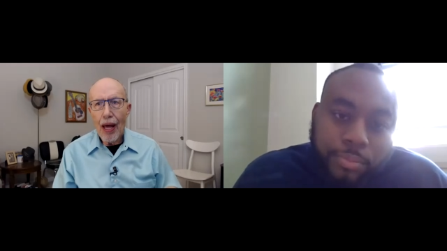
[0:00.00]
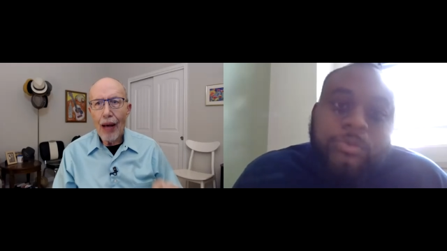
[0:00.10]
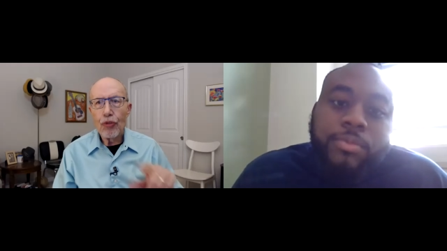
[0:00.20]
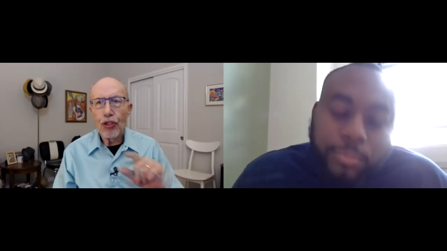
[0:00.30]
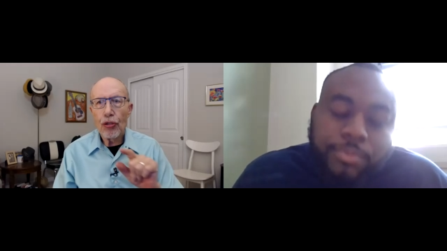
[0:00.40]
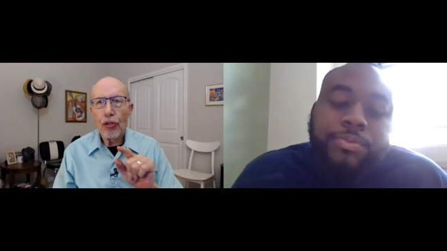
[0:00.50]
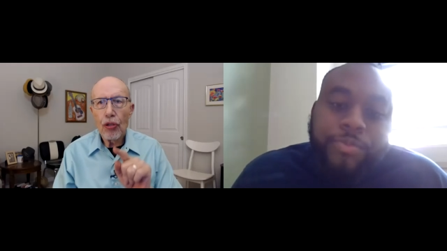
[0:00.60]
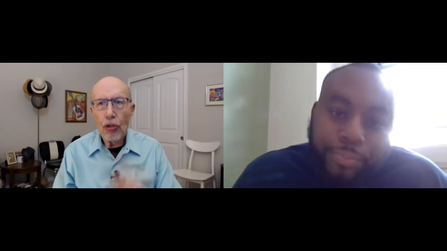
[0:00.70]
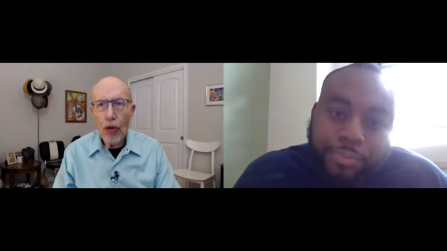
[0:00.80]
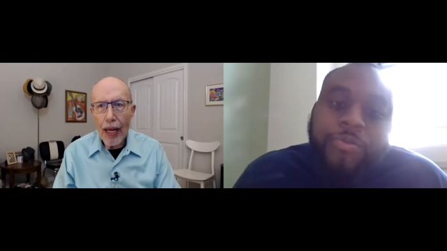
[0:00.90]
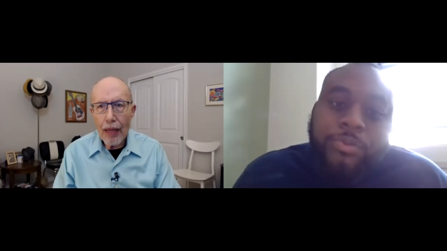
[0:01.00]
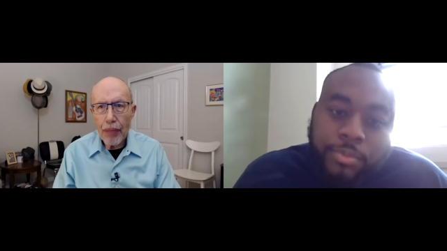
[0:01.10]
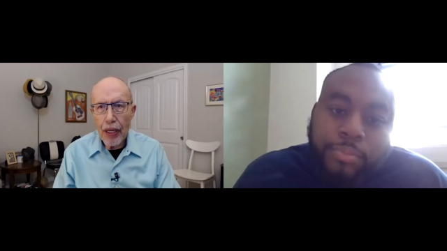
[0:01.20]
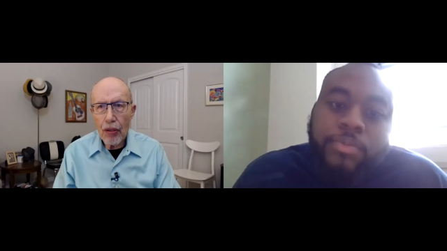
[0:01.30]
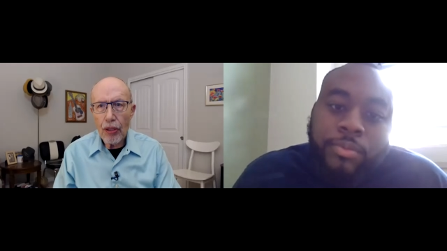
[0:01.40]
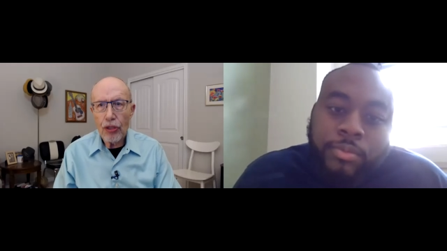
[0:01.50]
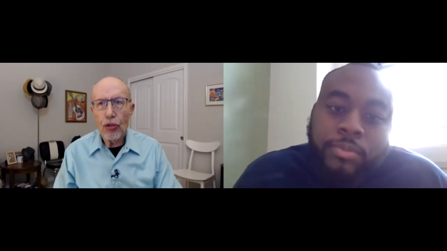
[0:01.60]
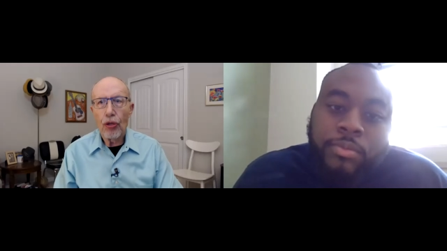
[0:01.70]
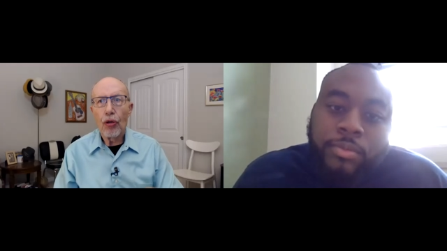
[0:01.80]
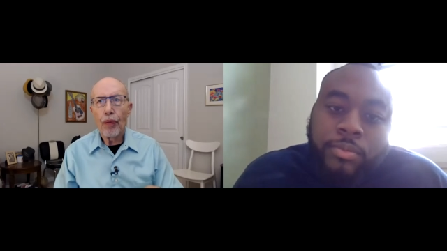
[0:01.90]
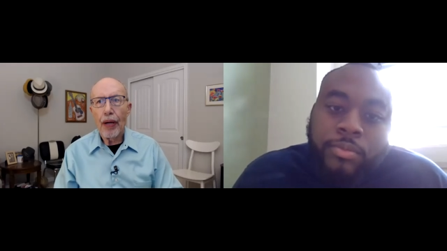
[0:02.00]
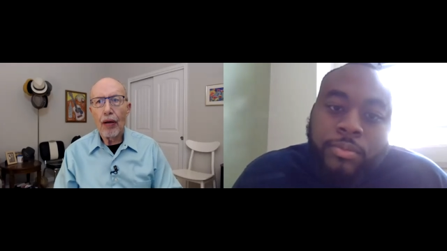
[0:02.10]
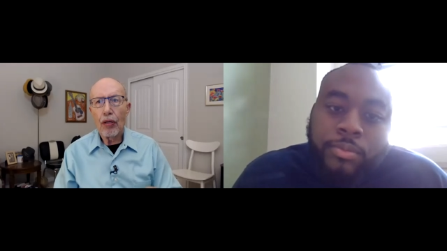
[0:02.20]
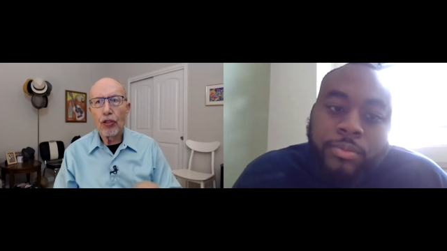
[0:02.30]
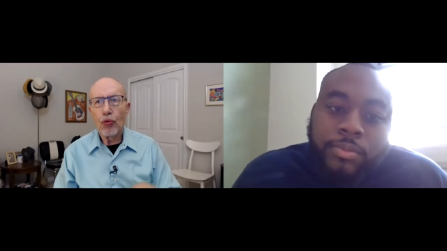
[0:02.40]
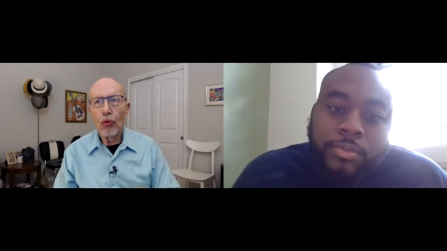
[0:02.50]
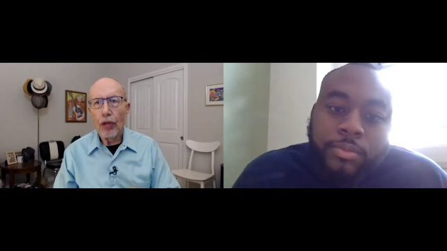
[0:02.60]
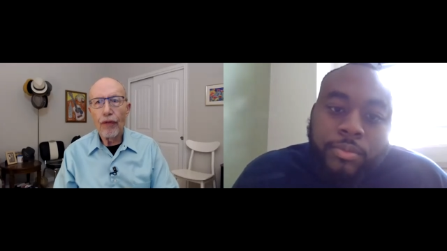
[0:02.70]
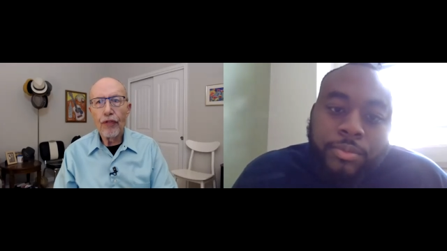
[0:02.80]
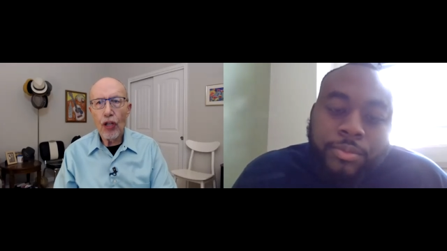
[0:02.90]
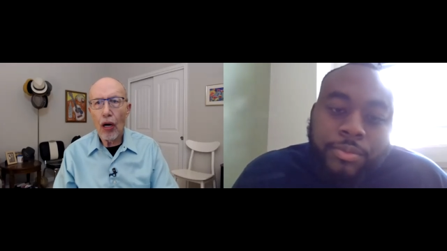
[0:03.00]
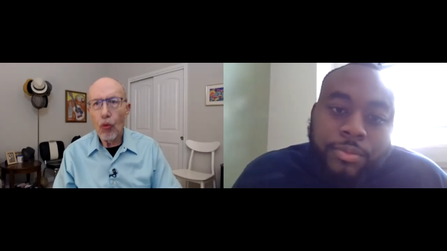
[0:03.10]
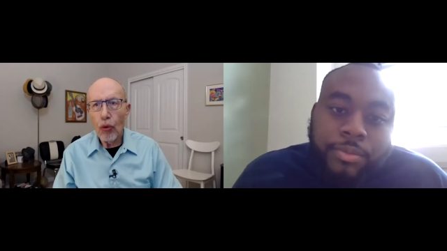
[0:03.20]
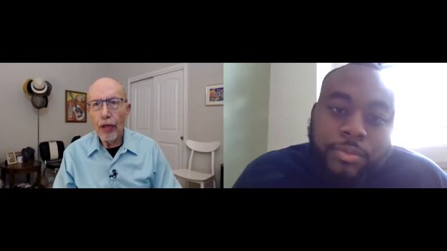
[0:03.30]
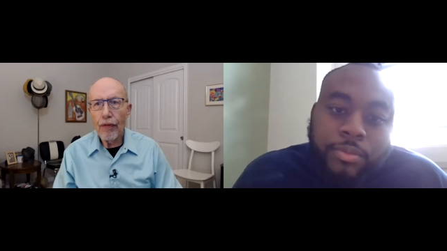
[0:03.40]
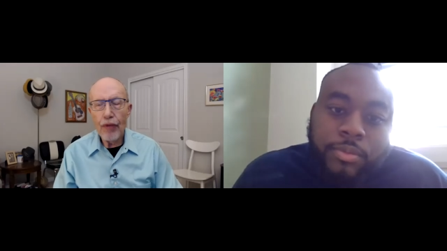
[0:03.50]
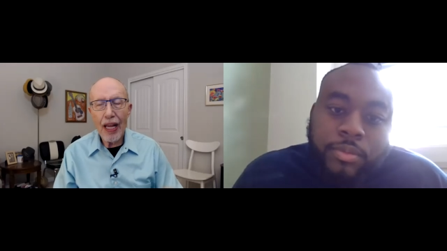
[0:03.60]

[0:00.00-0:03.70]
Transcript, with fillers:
Speaker 1: I'm mm-hmm. sure your grandparents or your parents would have would have